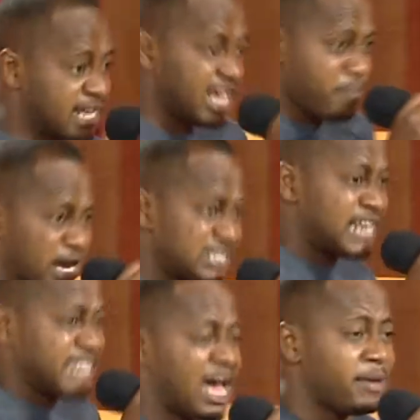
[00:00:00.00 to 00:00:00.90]

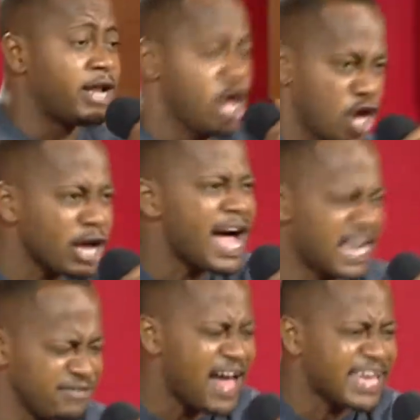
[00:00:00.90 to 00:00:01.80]
celebration timing. Your
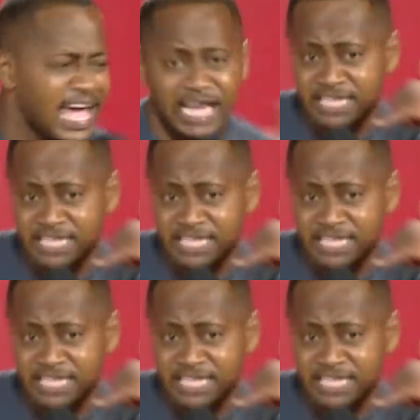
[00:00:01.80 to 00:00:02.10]
carnival king